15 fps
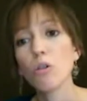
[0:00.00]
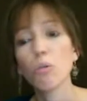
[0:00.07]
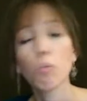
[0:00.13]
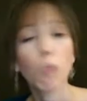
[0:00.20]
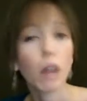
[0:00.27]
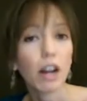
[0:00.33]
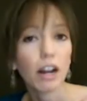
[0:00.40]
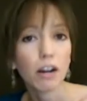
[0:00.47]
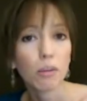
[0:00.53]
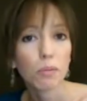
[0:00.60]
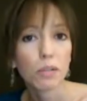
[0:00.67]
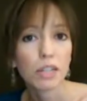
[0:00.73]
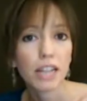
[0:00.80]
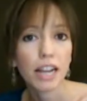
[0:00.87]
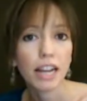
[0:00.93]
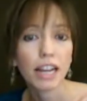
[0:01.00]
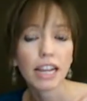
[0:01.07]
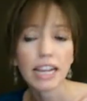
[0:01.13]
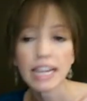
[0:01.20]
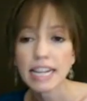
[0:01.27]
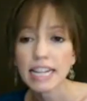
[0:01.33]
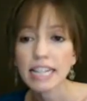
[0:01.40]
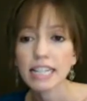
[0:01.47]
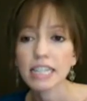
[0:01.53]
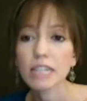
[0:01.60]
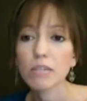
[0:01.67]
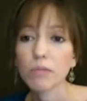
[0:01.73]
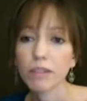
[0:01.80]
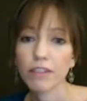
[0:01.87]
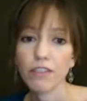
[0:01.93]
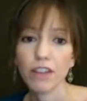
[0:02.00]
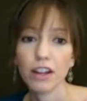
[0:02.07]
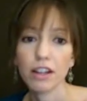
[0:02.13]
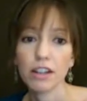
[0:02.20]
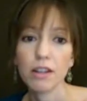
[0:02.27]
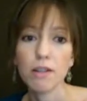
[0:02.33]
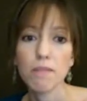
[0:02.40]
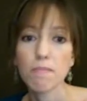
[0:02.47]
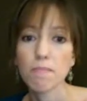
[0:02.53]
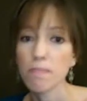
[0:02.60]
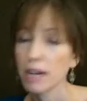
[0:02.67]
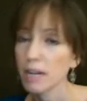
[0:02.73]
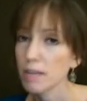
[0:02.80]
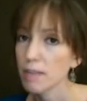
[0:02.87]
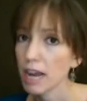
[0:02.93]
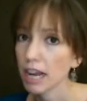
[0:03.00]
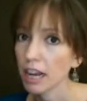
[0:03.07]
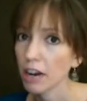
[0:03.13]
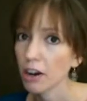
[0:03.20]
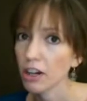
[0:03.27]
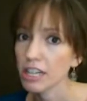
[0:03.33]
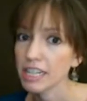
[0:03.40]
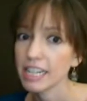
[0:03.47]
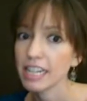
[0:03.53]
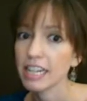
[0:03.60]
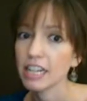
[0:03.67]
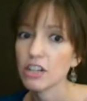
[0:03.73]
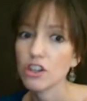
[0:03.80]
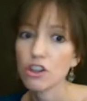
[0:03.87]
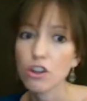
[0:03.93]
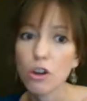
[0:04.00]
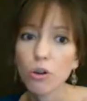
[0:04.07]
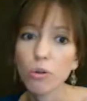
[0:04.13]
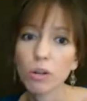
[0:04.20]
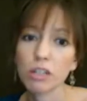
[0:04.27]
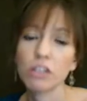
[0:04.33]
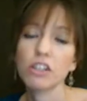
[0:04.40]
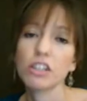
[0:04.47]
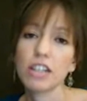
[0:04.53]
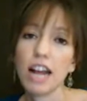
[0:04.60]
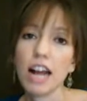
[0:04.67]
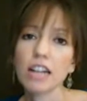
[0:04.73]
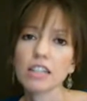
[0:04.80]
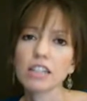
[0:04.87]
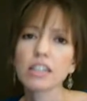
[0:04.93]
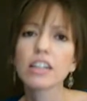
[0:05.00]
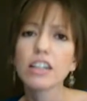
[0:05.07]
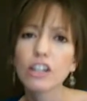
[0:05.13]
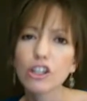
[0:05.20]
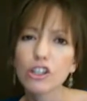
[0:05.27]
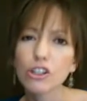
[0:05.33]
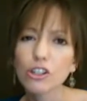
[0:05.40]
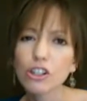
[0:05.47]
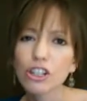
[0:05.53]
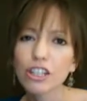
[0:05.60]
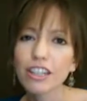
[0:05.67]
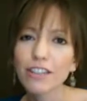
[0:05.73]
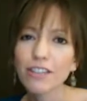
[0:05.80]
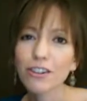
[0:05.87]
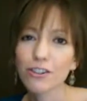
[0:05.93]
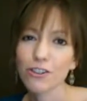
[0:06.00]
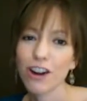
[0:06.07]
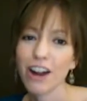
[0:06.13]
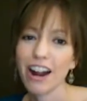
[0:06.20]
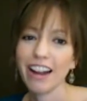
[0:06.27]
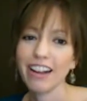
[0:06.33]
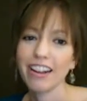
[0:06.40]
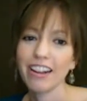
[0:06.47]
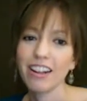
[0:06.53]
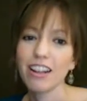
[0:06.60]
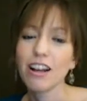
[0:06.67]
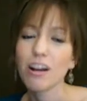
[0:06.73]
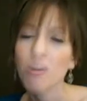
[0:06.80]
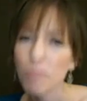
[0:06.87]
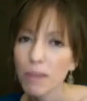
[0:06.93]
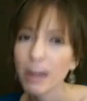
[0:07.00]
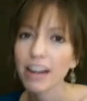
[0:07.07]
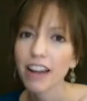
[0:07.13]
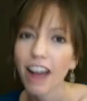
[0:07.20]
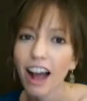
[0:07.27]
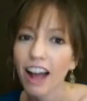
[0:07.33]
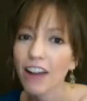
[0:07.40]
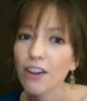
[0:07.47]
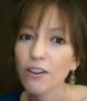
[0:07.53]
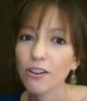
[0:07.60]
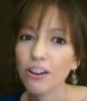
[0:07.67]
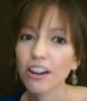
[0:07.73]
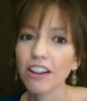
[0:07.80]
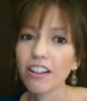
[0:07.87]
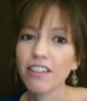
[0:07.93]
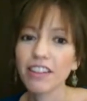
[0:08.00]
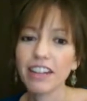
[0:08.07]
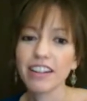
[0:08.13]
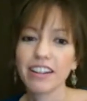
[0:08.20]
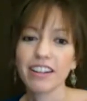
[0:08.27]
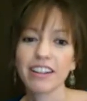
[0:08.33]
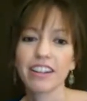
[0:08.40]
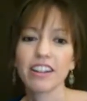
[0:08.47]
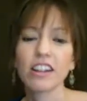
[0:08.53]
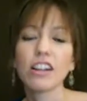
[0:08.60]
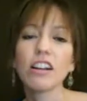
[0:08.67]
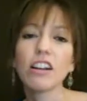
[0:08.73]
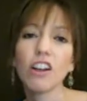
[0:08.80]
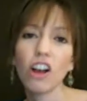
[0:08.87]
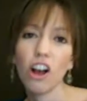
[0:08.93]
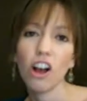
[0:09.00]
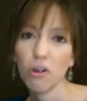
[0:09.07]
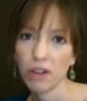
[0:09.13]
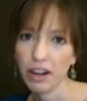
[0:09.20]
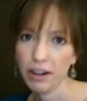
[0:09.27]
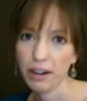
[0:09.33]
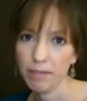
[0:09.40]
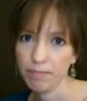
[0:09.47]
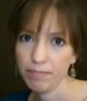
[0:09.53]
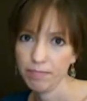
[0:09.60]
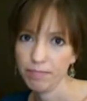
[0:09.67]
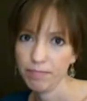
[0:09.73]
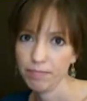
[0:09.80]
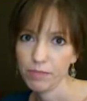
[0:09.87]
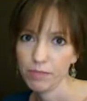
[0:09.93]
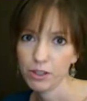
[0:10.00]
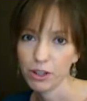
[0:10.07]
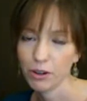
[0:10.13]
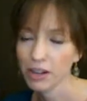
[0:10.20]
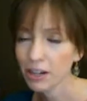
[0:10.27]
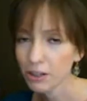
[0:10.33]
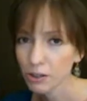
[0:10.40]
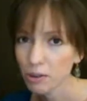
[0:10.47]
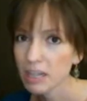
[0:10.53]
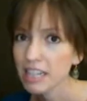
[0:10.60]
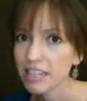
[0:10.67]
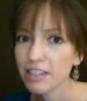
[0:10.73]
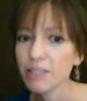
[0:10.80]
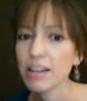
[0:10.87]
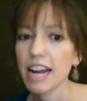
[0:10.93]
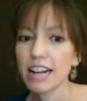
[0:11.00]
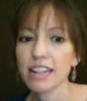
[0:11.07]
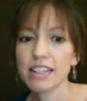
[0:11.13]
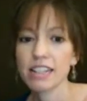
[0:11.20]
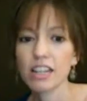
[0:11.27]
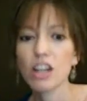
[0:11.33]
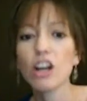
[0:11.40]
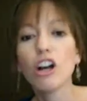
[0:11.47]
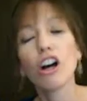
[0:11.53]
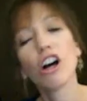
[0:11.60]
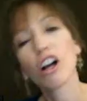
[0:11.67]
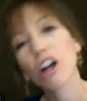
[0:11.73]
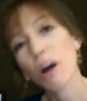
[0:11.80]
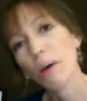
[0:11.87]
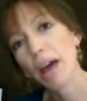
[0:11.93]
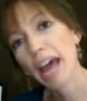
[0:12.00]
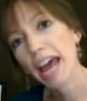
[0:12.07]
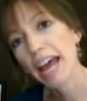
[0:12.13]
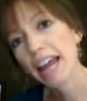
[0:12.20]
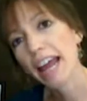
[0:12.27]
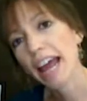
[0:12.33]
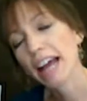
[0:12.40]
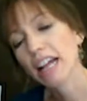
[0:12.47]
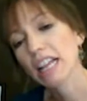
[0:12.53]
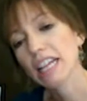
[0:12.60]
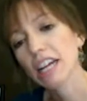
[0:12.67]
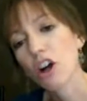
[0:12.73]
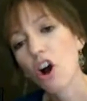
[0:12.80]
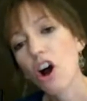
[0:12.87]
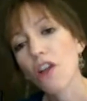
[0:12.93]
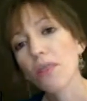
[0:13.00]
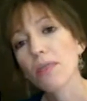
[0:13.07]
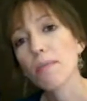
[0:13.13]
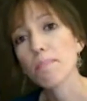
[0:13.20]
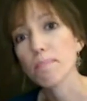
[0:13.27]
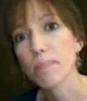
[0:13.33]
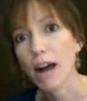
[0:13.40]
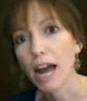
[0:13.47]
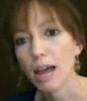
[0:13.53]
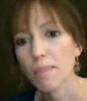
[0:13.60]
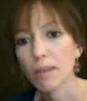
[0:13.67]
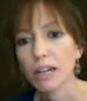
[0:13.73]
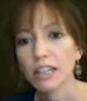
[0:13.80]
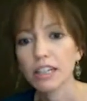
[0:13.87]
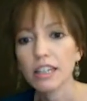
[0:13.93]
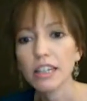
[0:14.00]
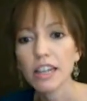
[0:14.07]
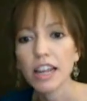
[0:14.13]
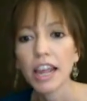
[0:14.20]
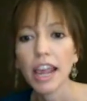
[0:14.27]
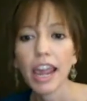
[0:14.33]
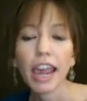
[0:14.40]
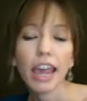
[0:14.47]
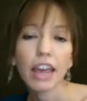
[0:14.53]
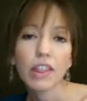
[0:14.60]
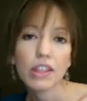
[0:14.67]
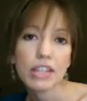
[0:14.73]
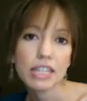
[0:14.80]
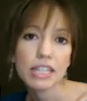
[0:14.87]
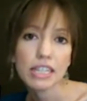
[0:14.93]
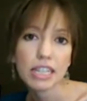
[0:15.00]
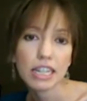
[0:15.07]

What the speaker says: 100% easy refund. Money back guarantee, no questions asked. So just give it a try. But I know you're gonna love it. Okay, so here's what to do next. Go ahead and click on the buy button, and this is